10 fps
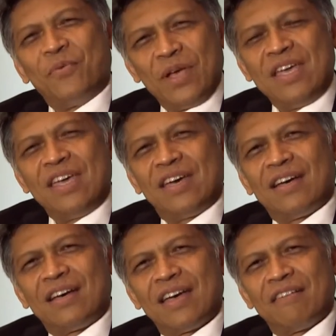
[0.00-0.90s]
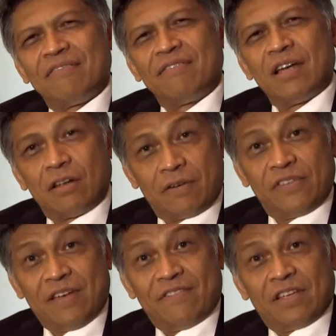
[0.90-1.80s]
We here have a lot
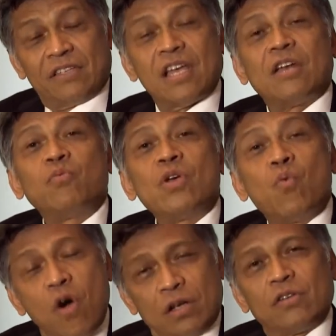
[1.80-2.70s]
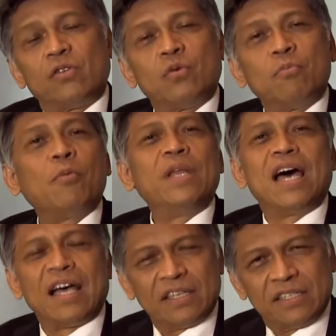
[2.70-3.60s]
of savings, and we want to
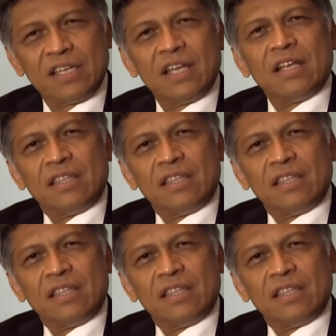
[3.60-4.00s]
mobilize